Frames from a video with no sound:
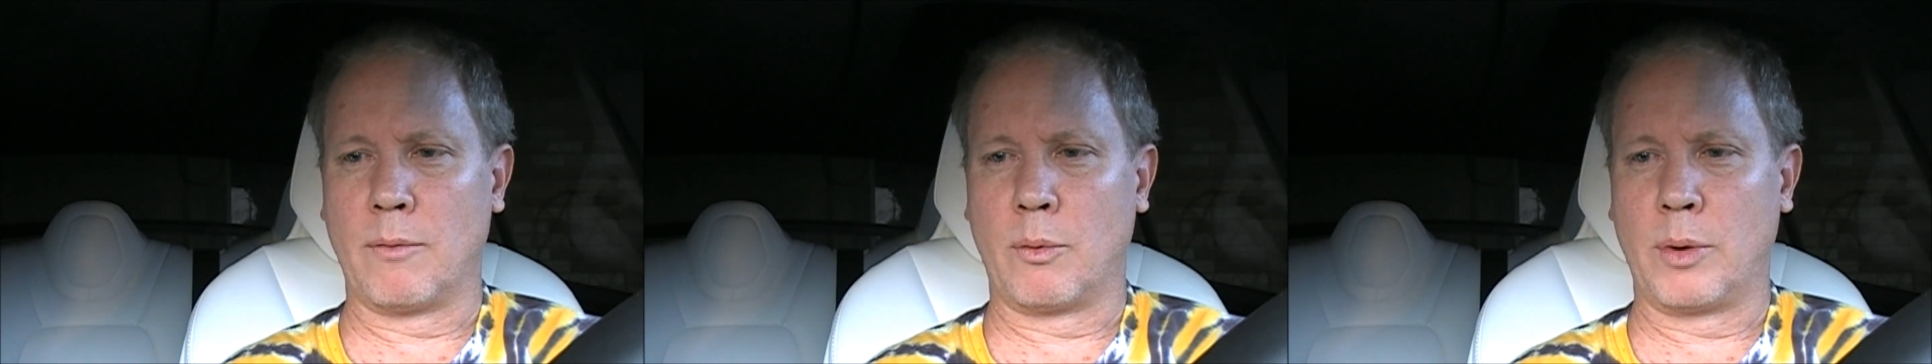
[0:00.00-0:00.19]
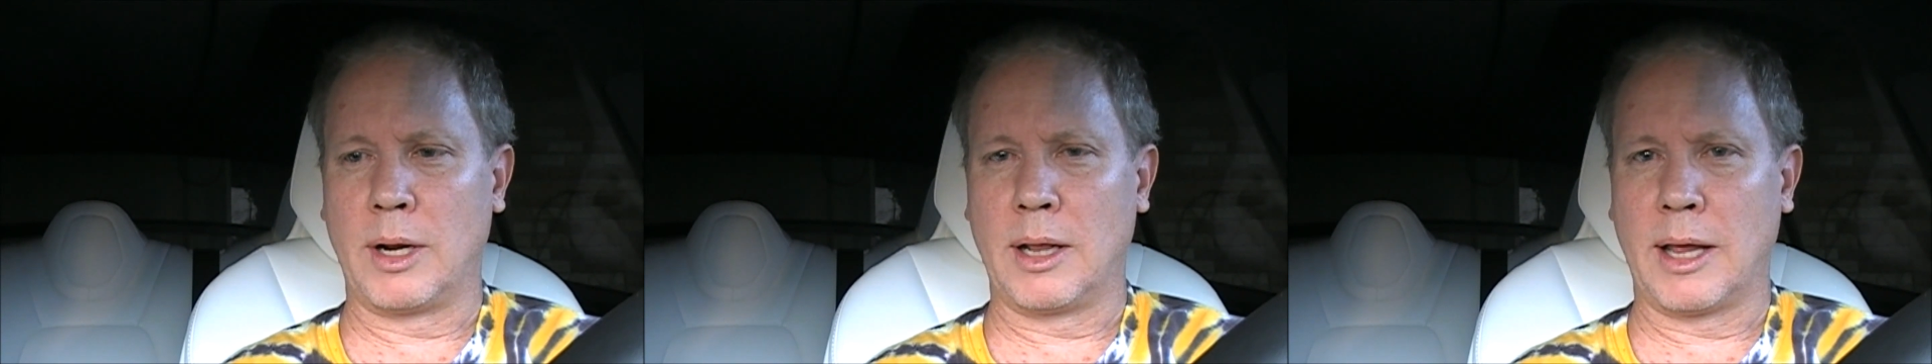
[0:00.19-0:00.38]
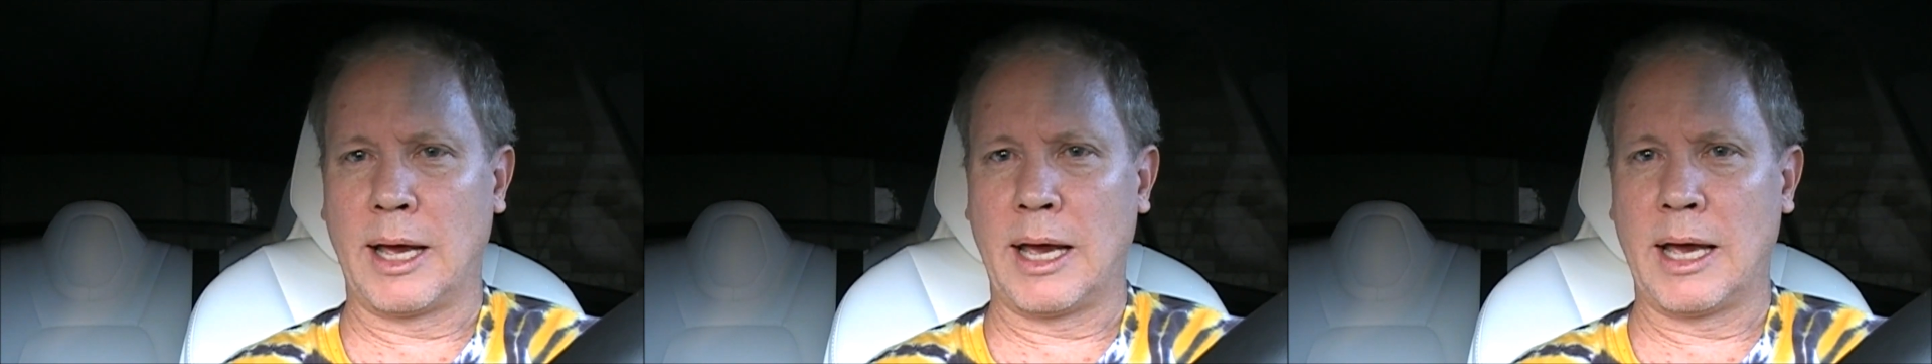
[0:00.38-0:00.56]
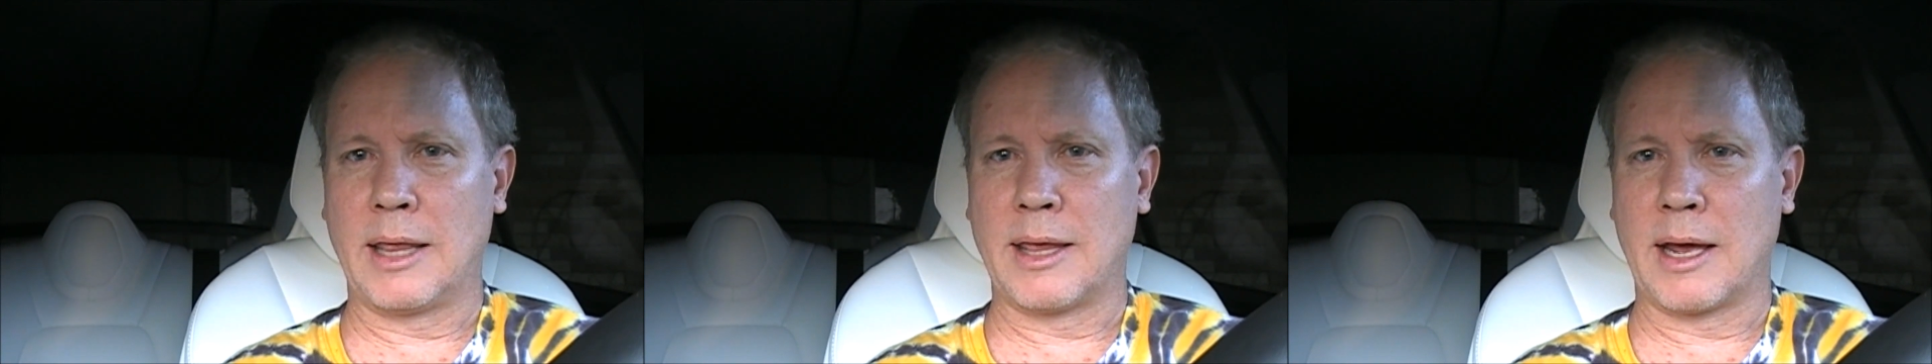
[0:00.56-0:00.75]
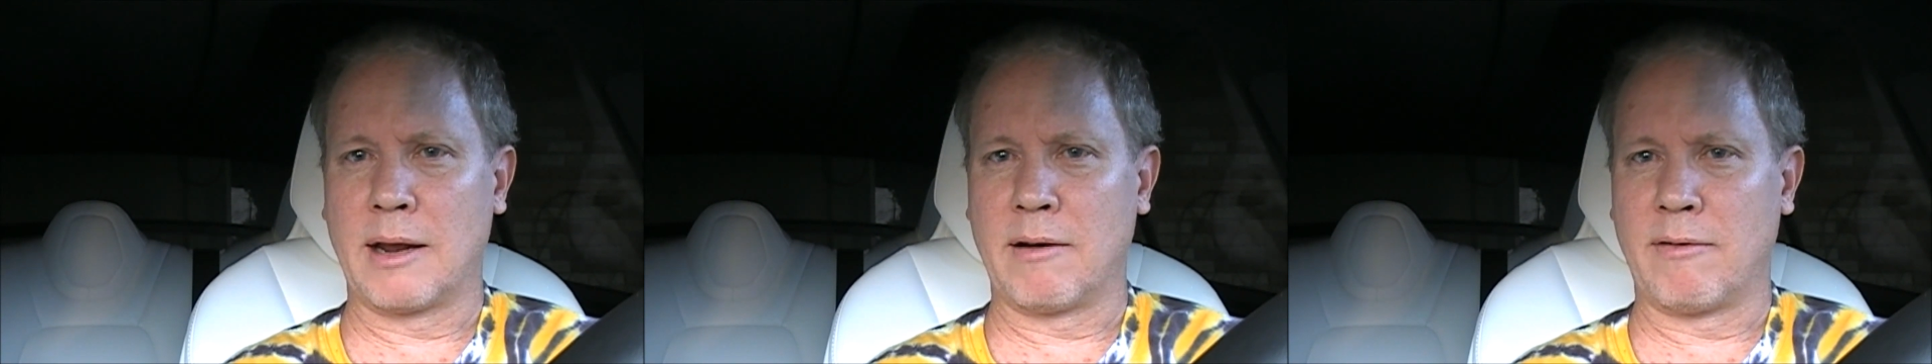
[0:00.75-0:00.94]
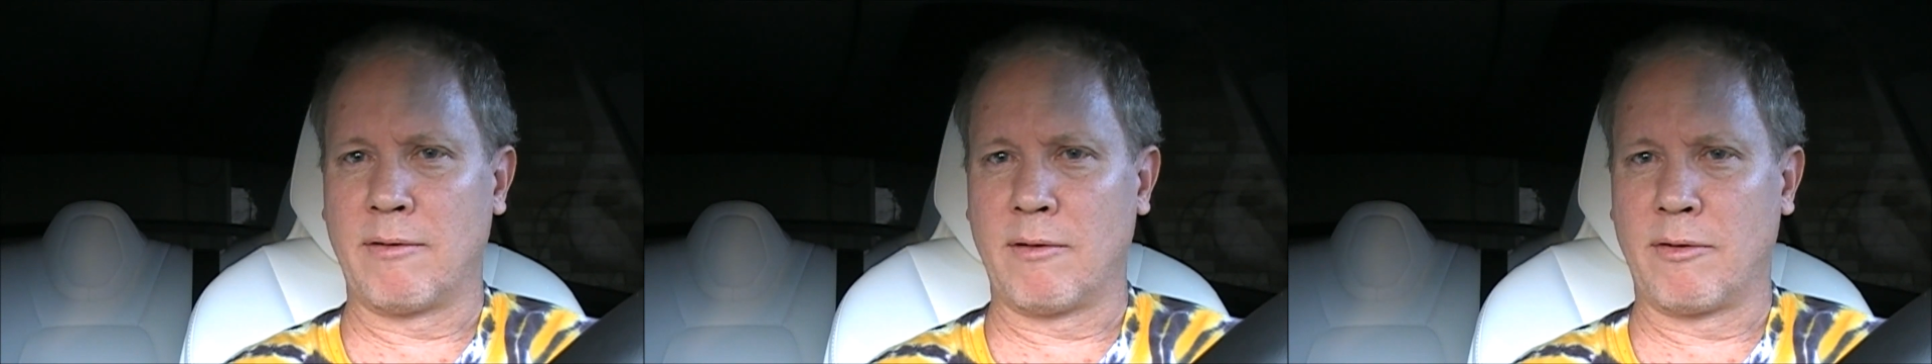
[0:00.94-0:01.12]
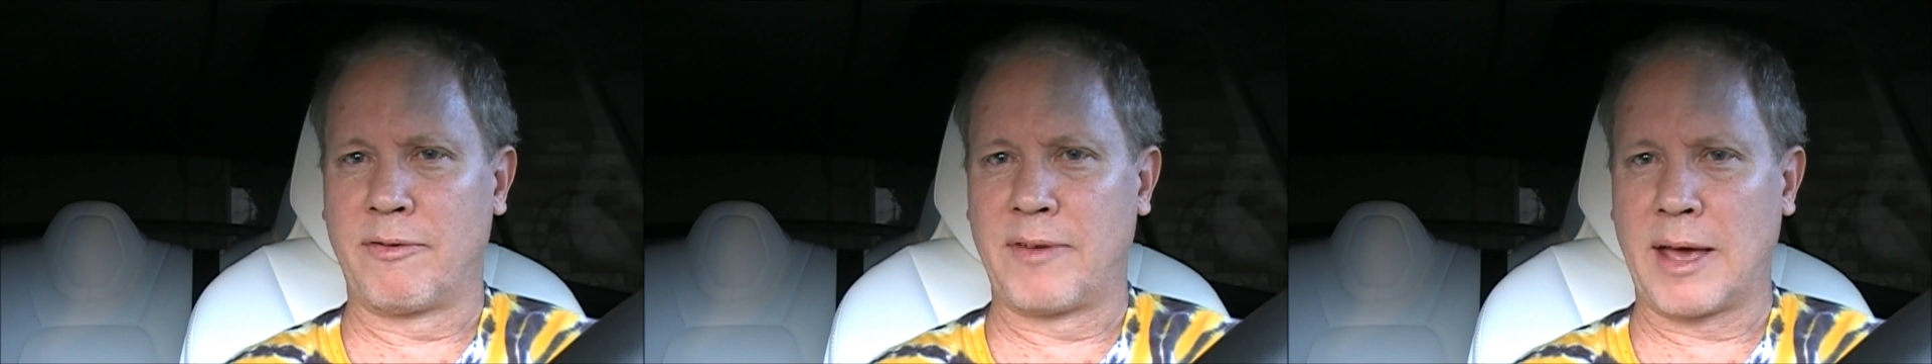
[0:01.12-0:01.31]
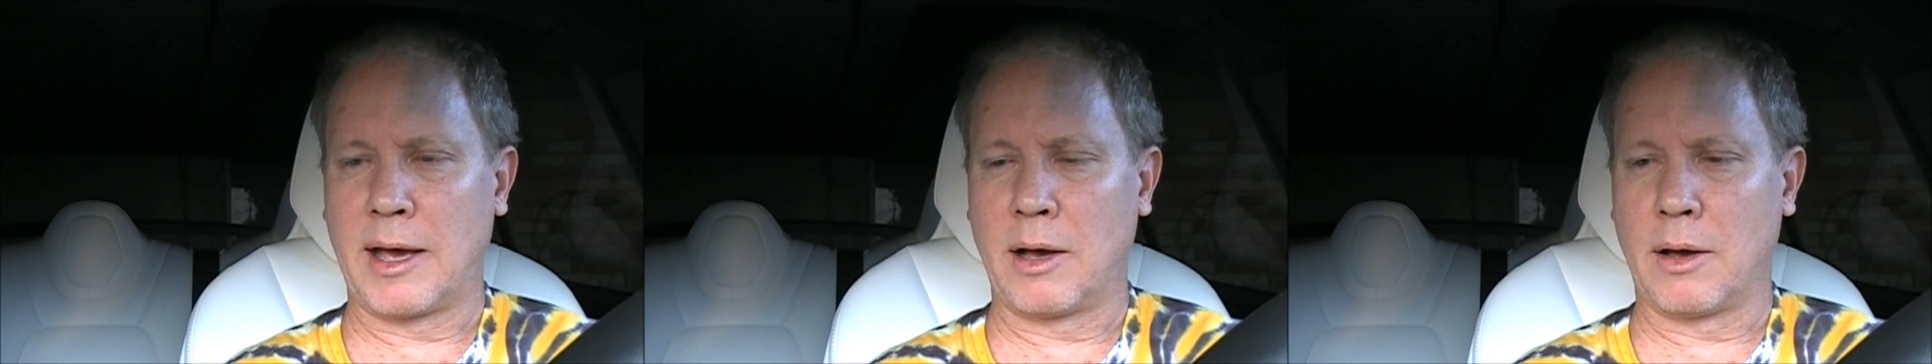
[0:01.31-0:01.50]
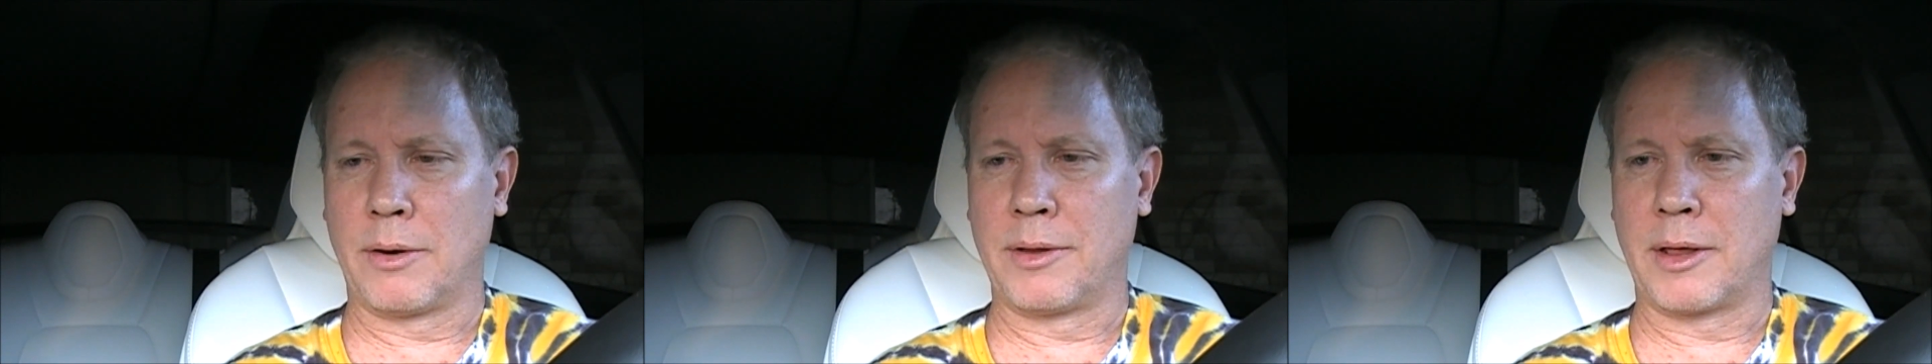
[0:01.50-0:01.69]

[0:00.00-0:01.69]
relay that had failed.